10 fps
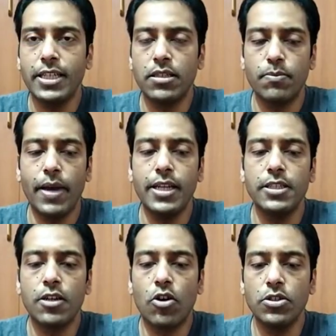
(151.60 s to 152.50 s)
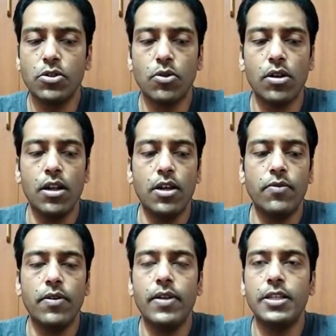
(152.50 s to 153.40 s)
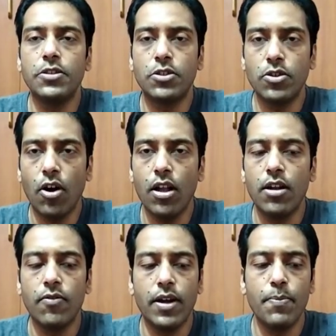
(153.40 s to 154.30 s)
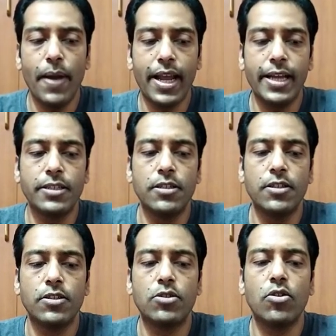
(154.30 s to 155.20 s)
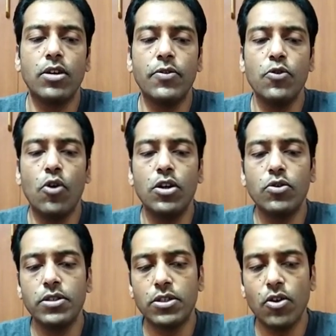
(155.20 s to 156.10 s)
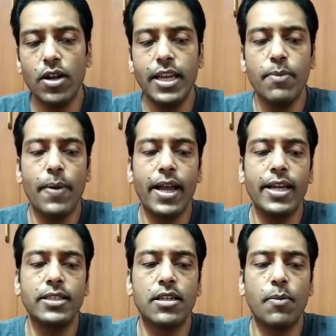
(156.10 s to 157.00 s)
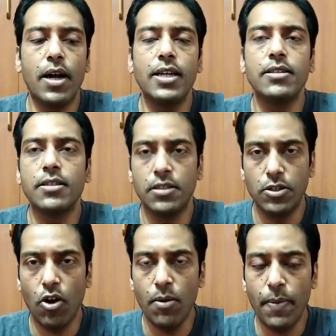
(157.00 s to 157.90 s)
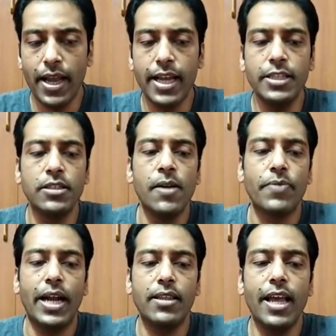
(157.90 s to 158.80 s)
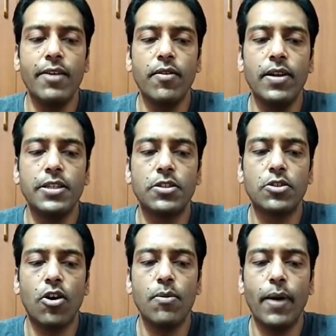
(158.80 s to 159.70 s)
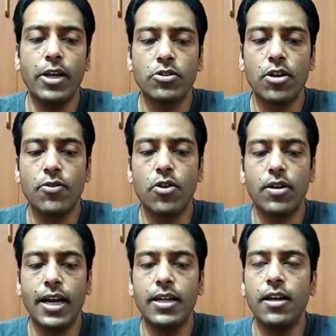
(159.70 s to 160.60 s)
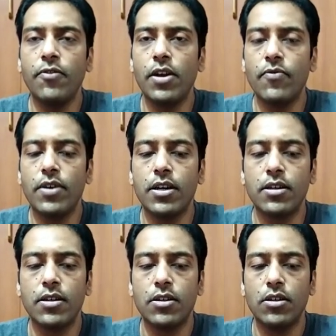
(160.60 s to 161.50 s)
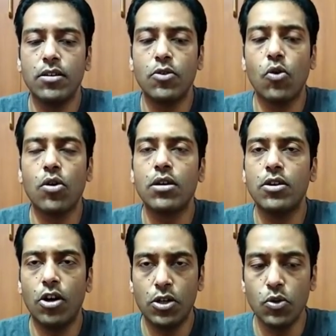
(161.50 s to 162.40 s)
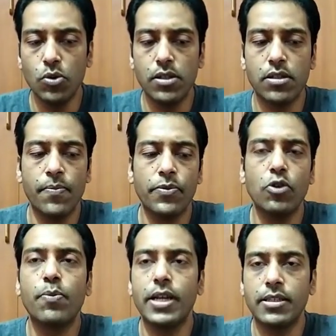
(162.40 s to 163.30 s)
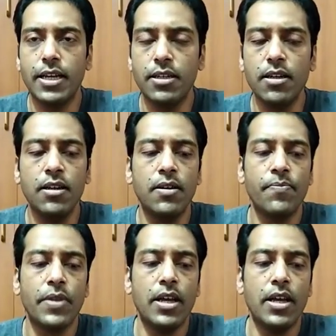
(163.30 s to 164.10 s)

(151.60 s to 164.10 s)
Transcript: package manager console we will install one package so if you want to install any package command is install package and then we will install microsoft.entity framework core.tools you press enter